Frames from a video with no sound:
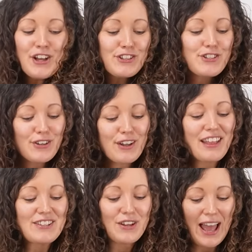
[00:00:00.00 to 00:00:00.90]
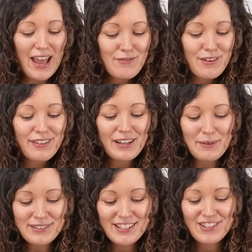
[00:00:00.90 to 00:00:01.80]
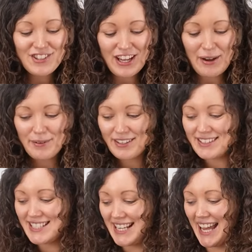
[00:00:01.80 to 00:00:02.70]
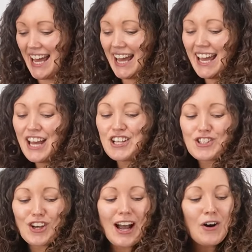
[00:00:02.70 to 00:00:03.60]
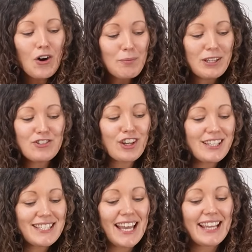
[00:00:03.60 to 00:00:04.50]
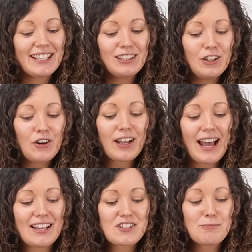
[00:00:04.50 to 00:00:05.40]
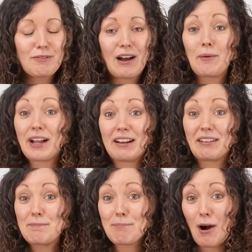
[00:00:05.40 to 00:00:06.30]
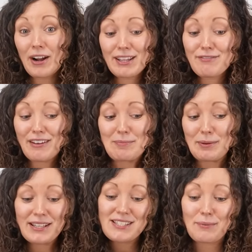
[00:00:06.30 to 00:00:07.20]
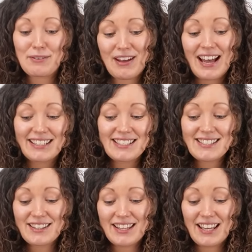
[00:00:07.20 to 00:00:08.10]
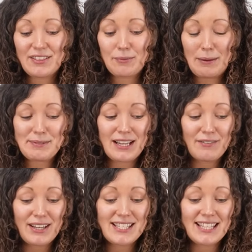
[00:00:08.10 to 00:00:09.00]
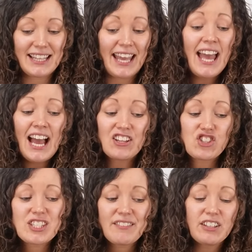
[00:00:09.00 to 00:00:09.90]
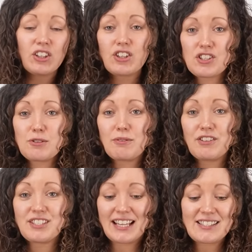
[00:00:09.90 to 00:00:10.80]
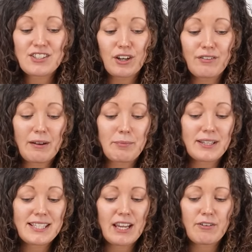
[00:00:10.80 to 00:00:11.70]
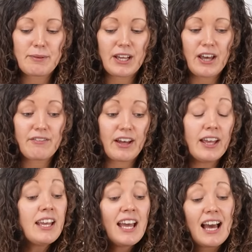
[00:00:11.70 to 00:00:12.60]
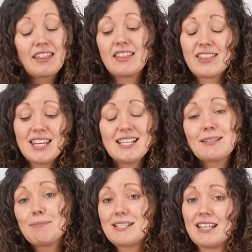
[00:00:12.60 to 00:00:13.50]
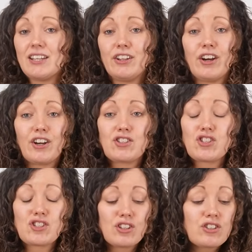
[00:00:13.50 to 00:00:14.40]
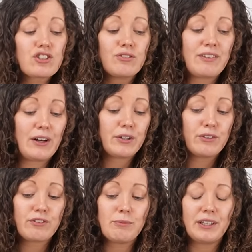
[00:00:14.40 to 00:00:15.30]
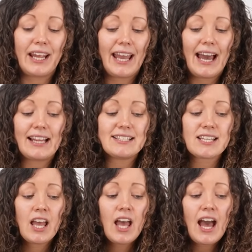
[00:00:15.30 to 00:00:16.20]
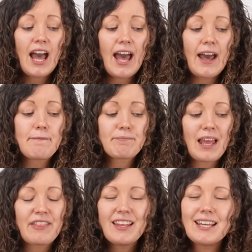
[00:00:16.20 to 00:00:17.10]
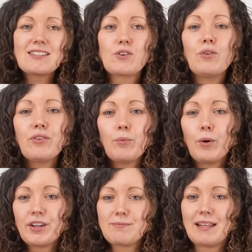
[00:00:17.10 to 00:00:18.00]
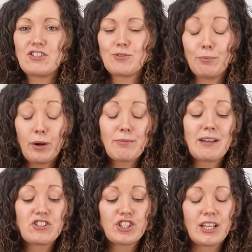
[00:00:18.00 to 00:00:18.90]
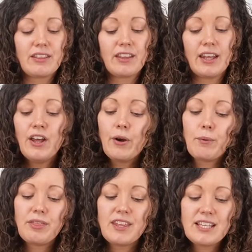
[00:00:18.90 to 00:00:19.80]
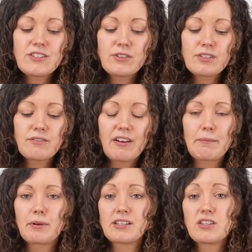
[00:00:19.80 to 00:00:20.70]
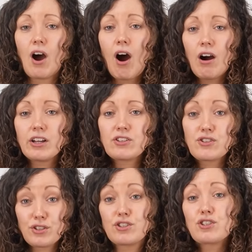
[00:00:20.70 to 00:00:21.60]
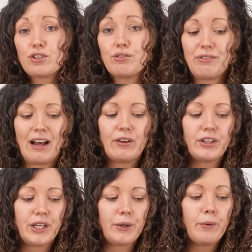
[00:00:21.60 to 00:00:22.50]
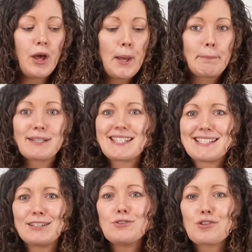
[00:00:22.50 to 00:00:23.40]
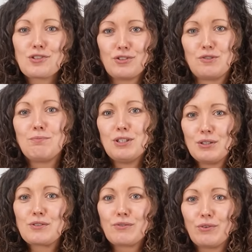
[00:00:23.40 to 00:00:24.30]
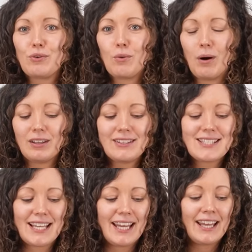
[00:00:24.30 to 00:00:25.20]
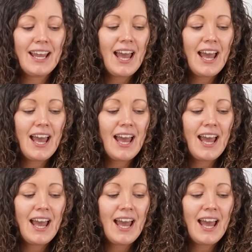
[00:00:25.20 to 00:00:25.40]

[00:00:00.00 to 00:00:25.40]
So that's everything I wanted to share with you today. So I hope you enjoyed taking a look at some of our kind of like bargain fabrics that we've added to the website recently, and just having a look at some of your dead stock fabrics here at Minerva. I think these in particular are such good value for money, and I think it's also worth mentioning that with these sorts of fabrics that are such good value, but still such beautiful quality,